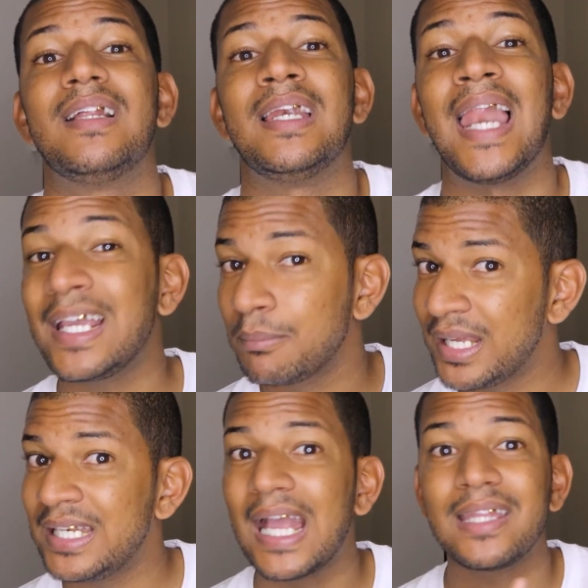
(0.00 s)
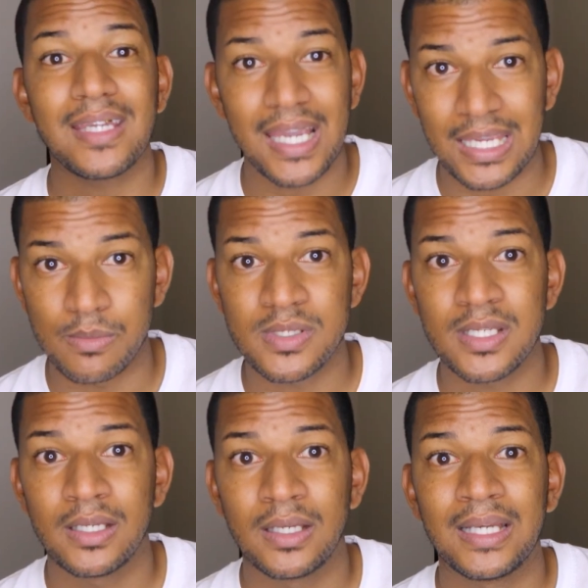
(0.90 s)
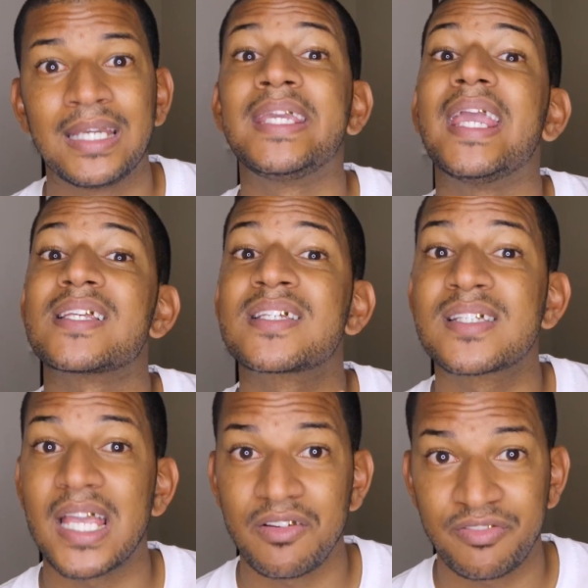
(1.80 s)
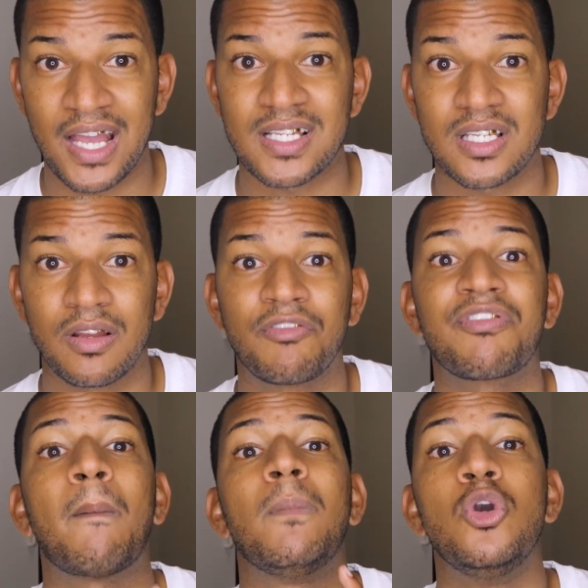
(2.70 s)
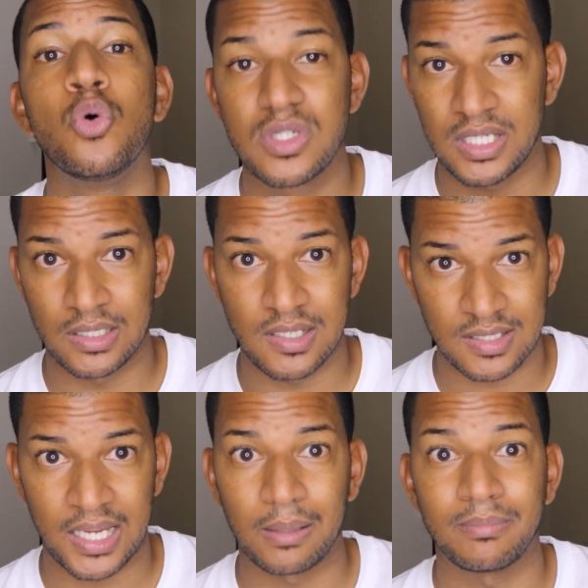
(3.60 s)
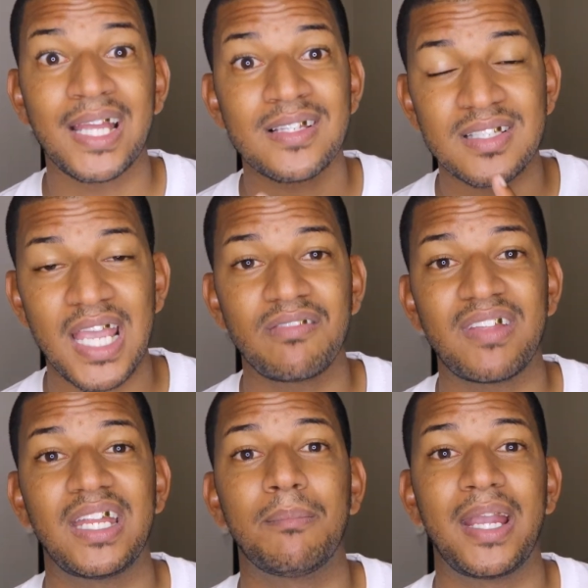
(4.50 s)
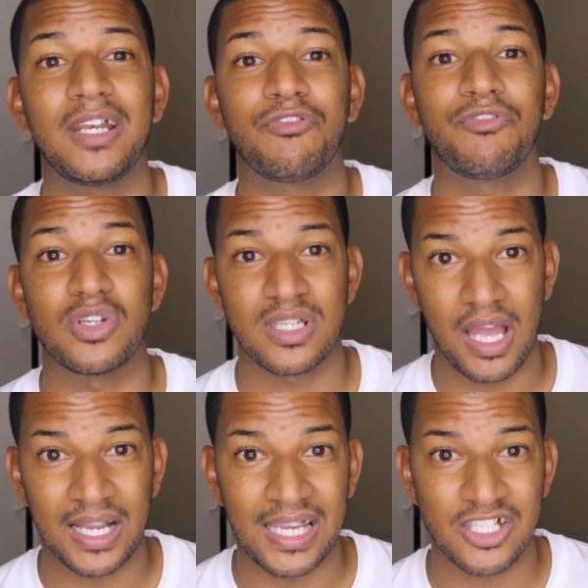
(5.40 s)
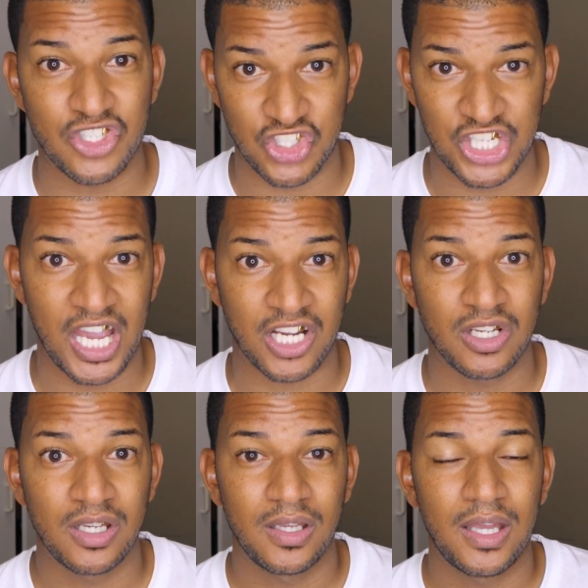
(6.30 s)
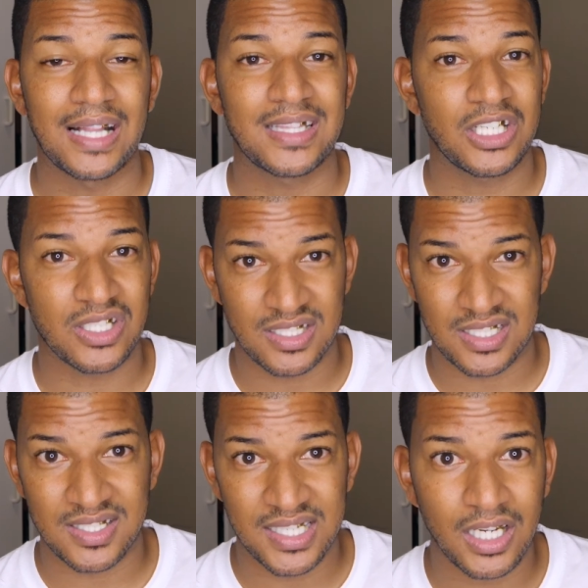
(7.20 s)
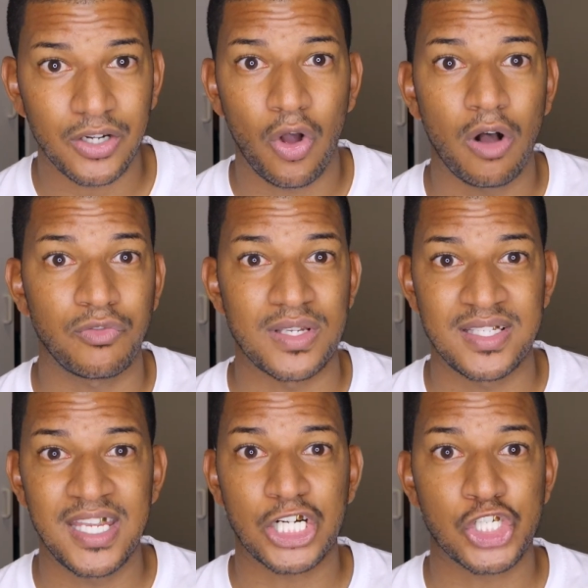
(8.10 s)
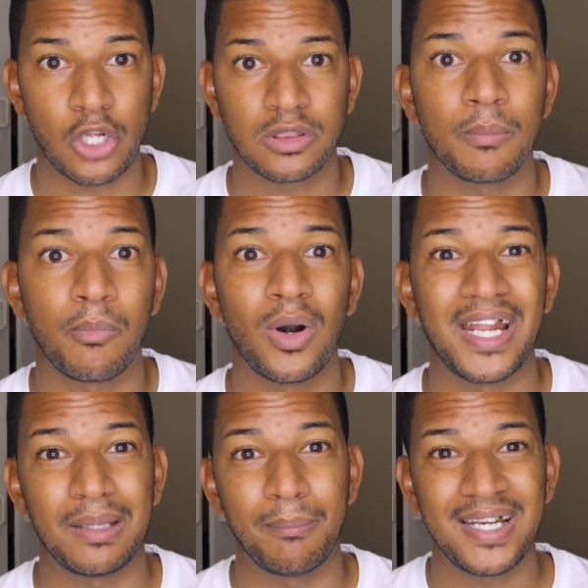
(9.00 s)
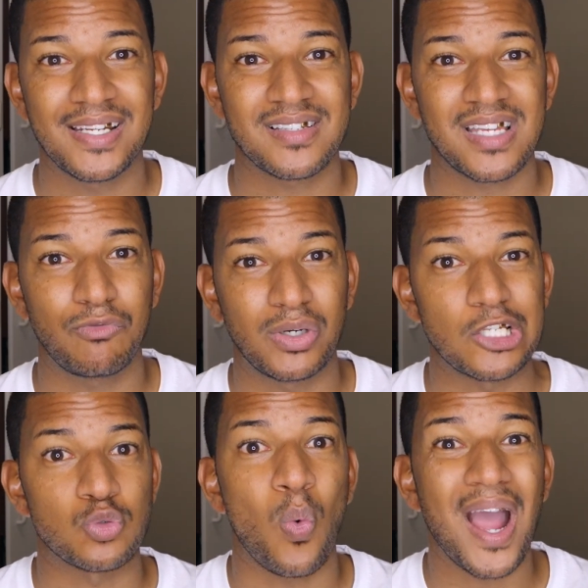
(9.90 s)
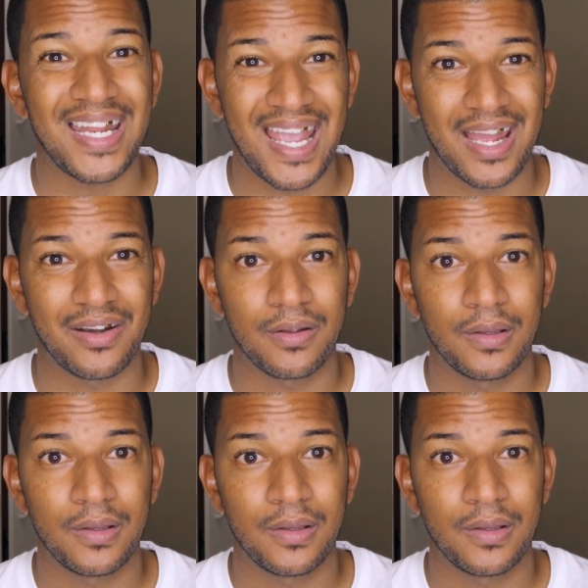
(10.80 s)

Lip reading: like many other games, he has saved us from losing this game. That save that he made against Ziyech, I think it was in the second half where Ziyech shot the ball and he made the save with his one hand.